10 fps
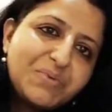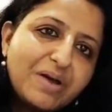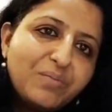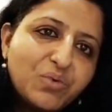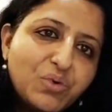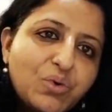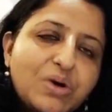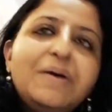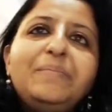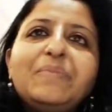Priya
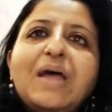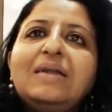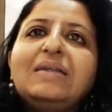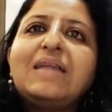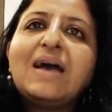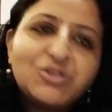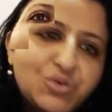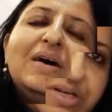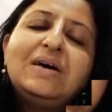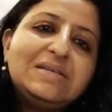Mukugora and thanks
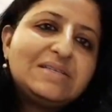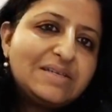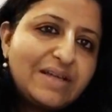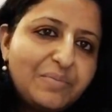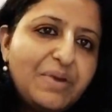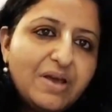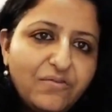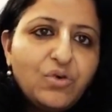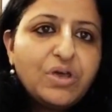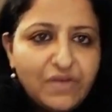to Digital Tech Media
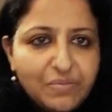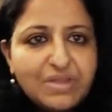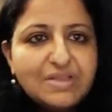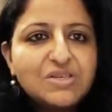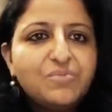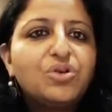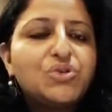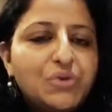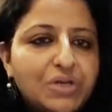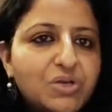for giving me this
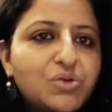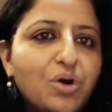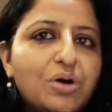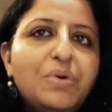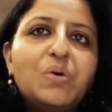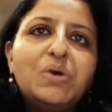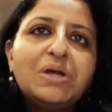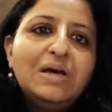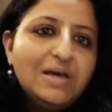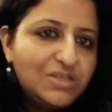opportunity to talk about
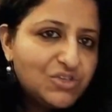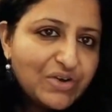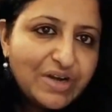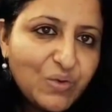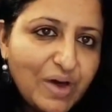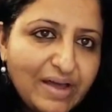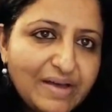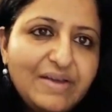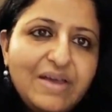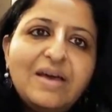generative
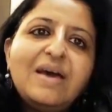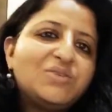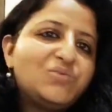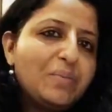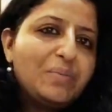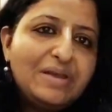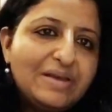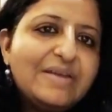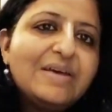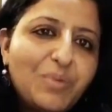AI, AI as we have been
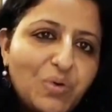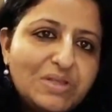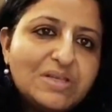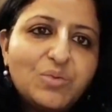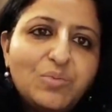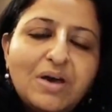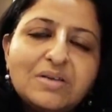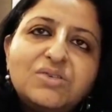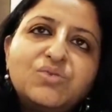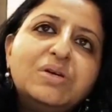hearing about this from
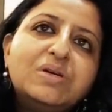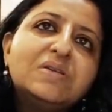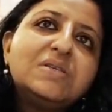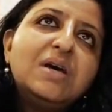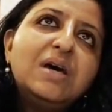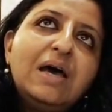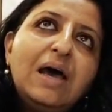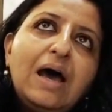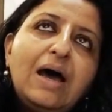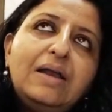last two years
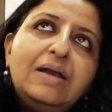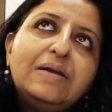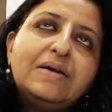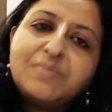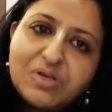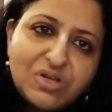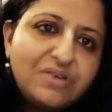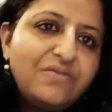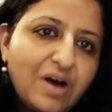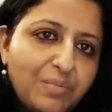and especially
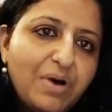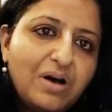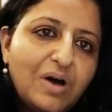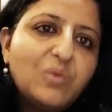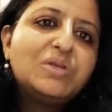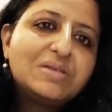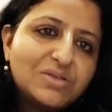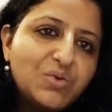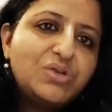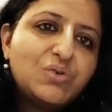in pharma, how this is
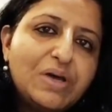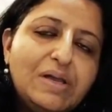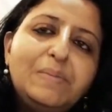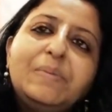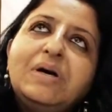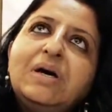going to help.